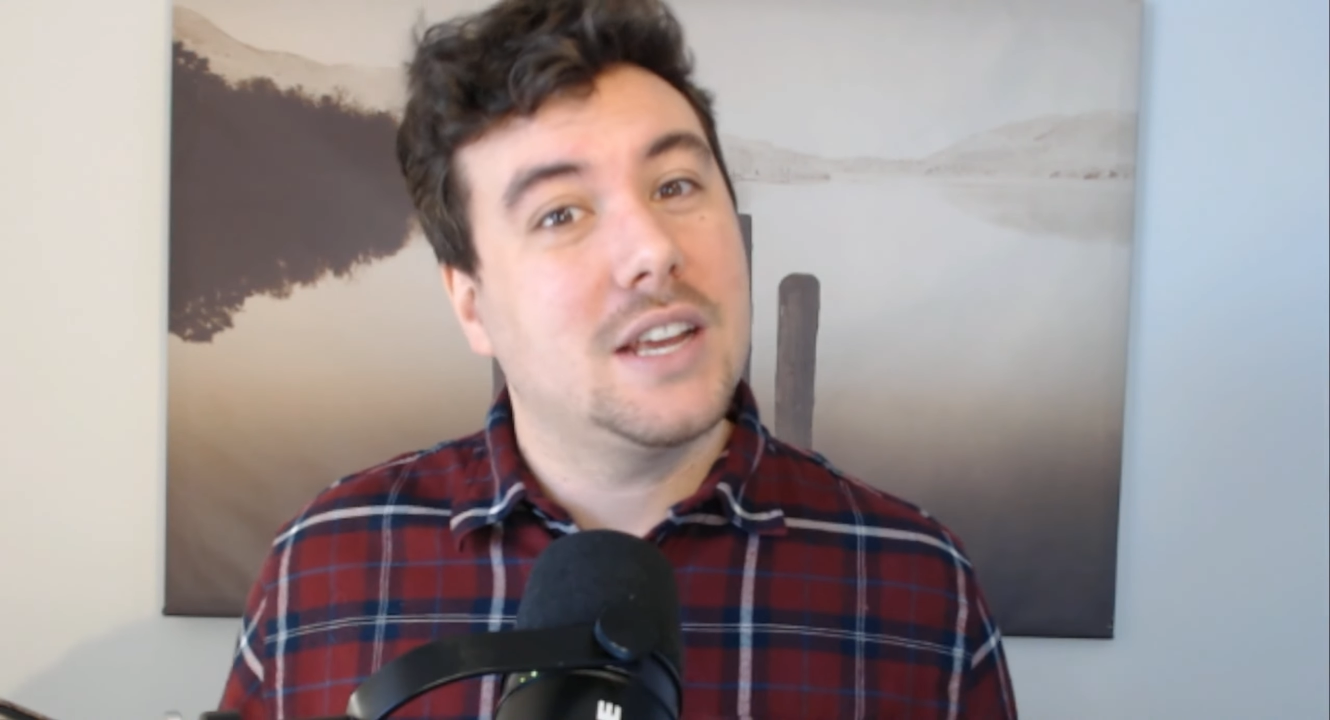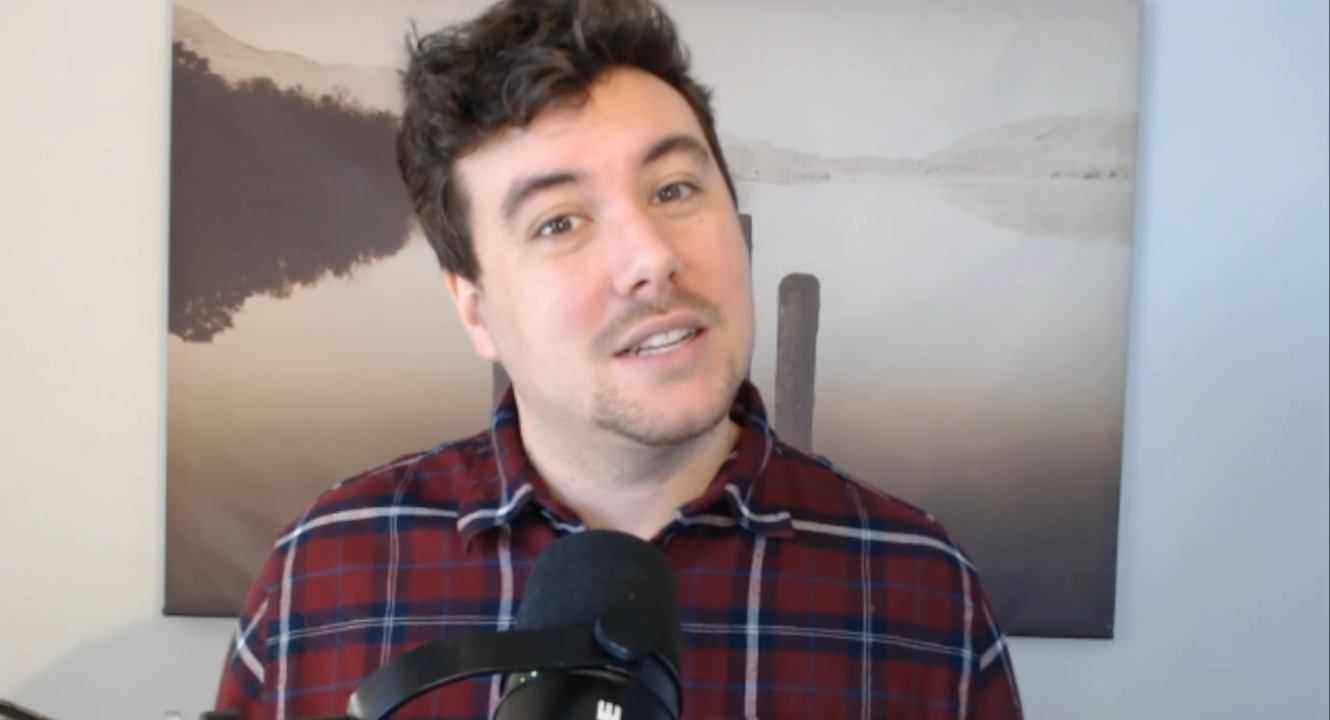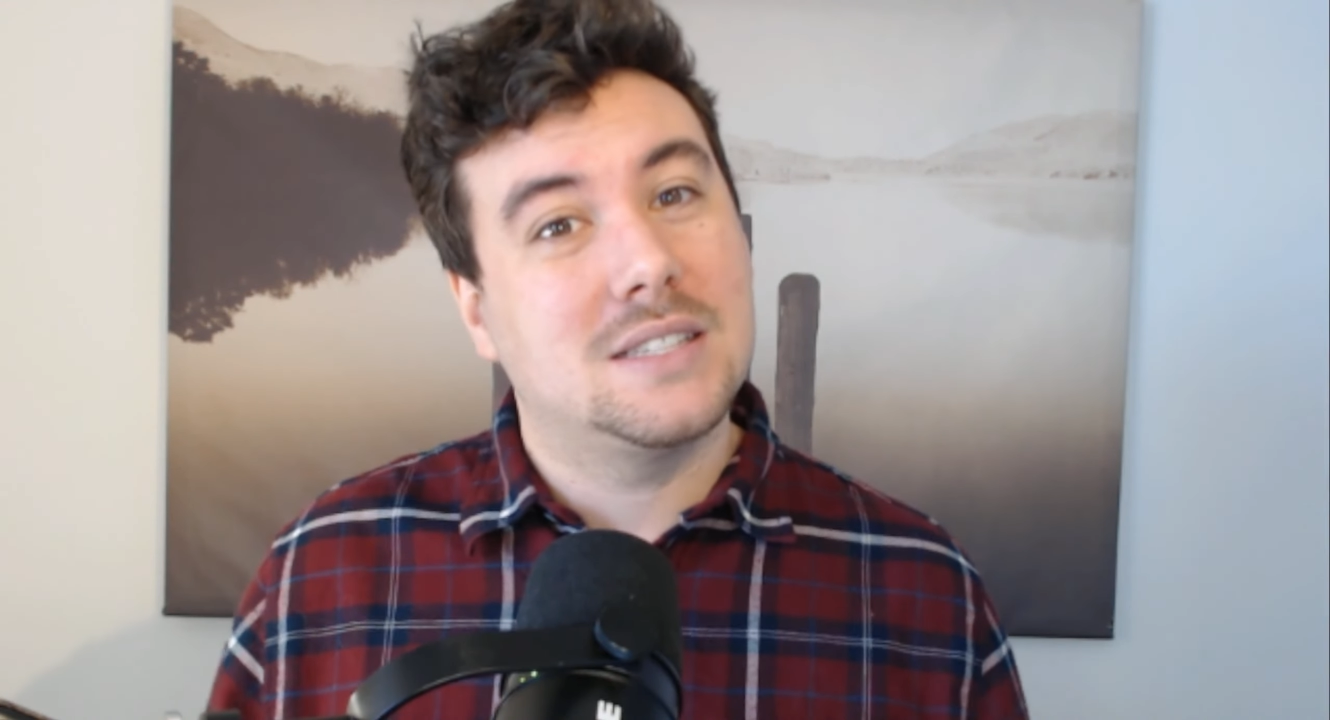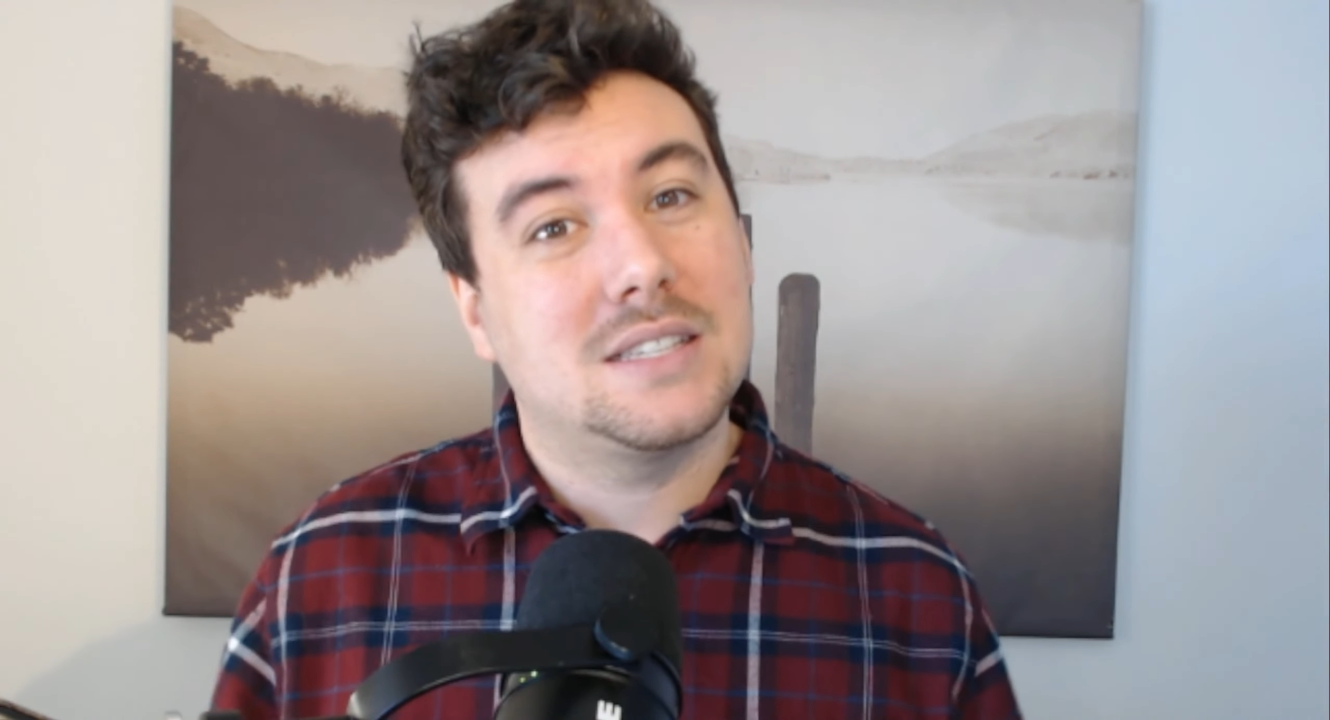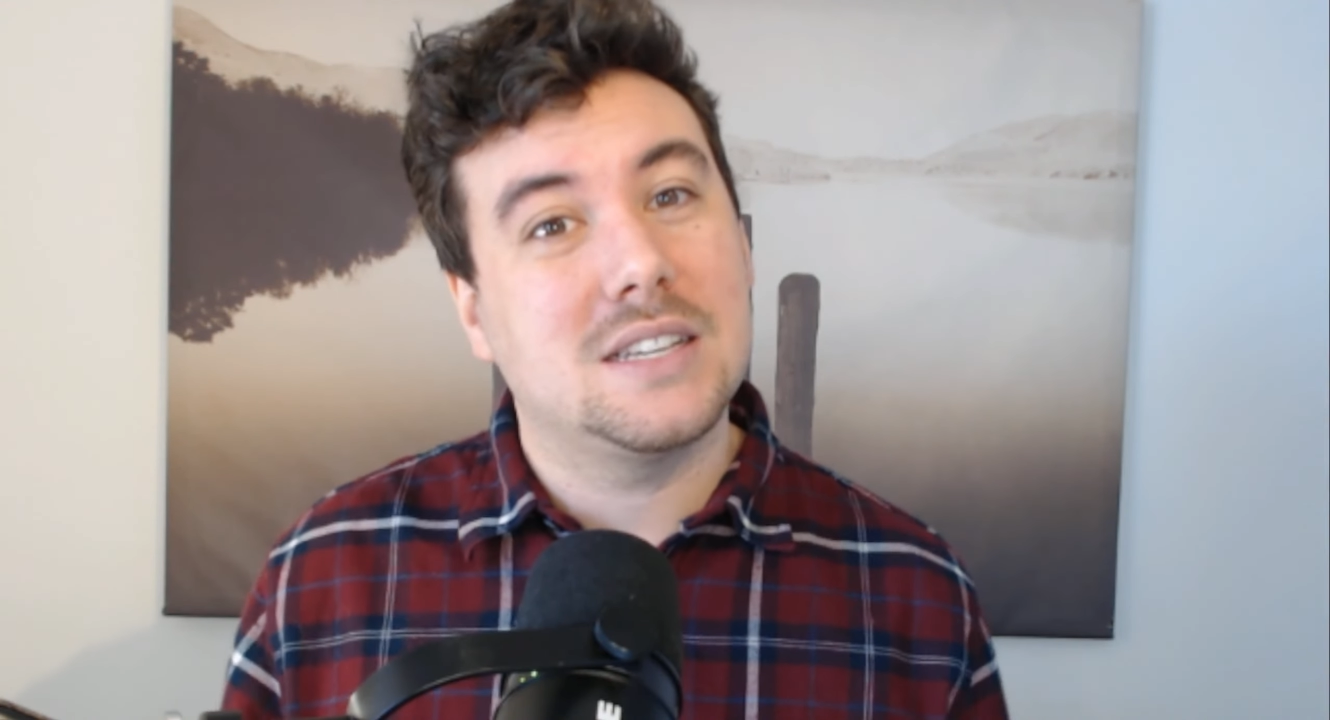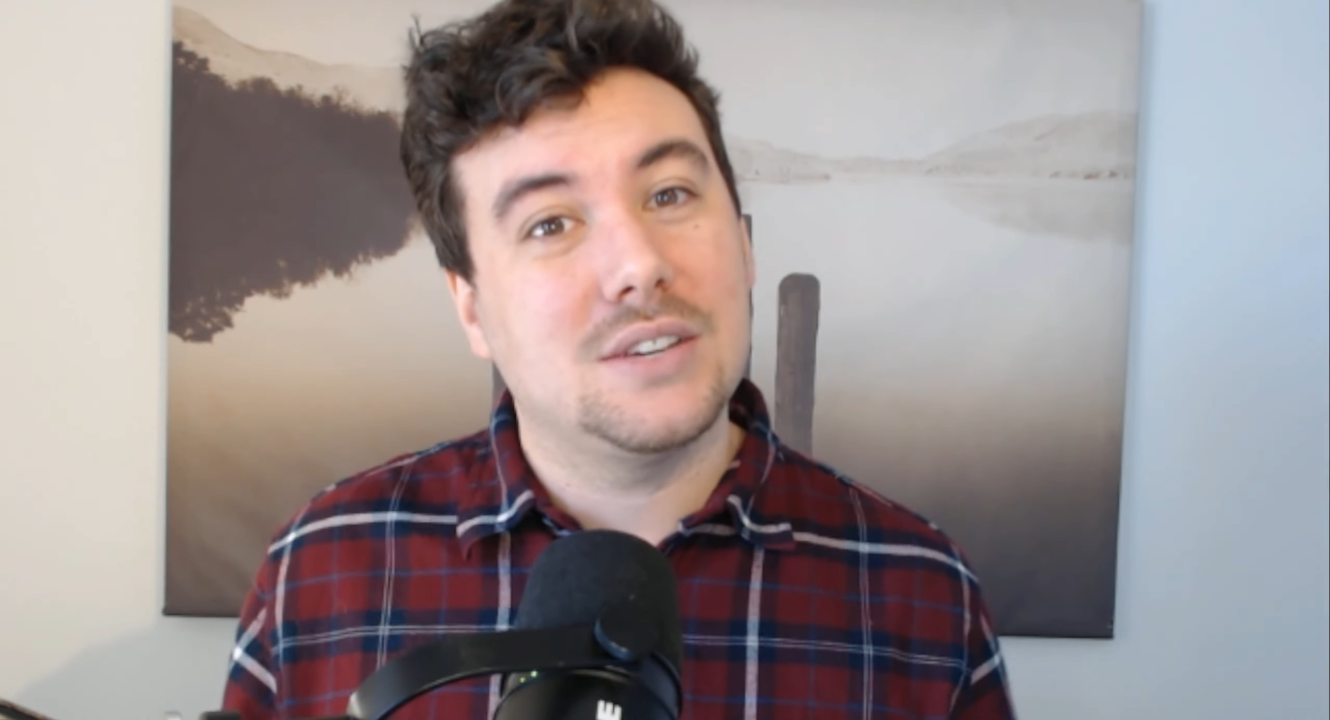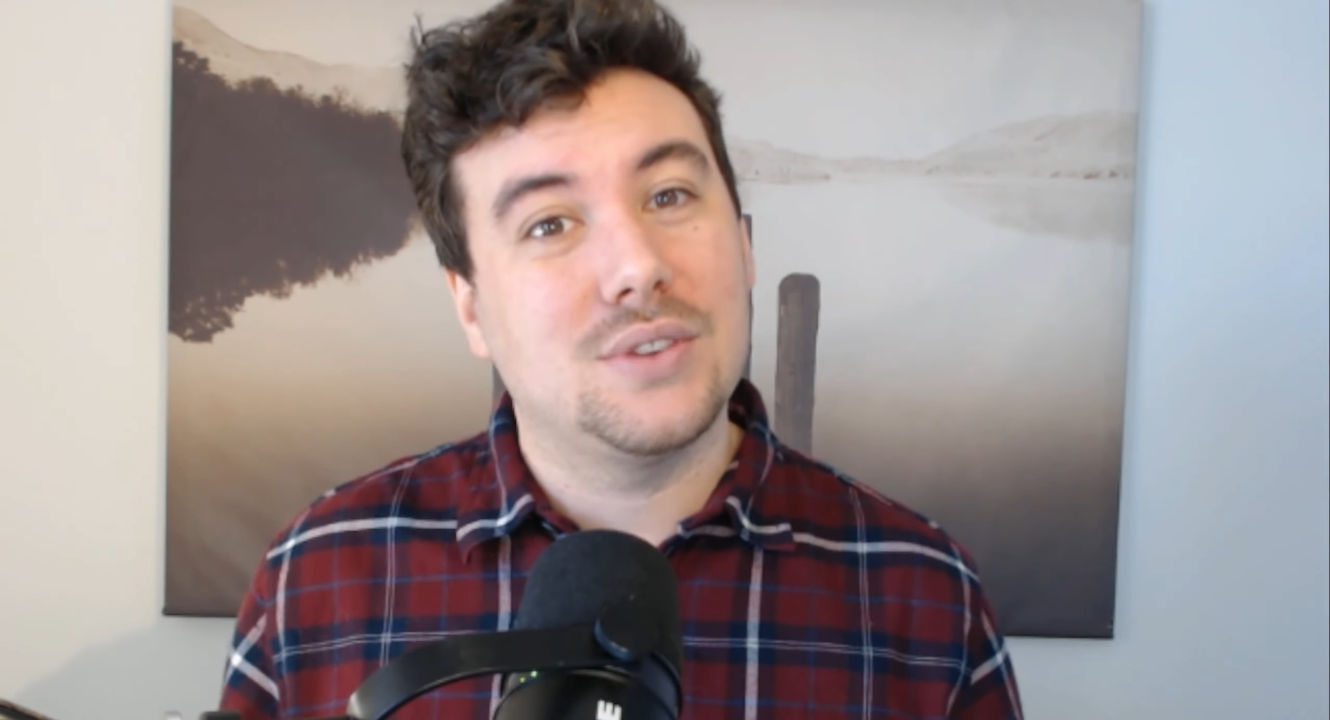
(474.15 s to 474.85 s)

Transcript: and see you